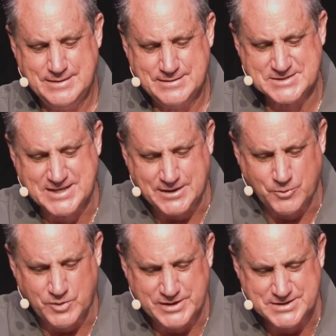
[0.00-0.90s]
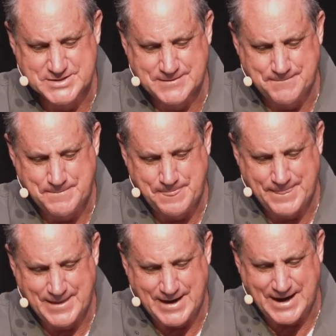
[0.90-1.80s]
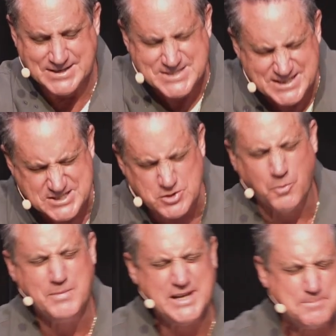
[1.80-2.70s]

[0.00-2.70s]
The second one is, I see so many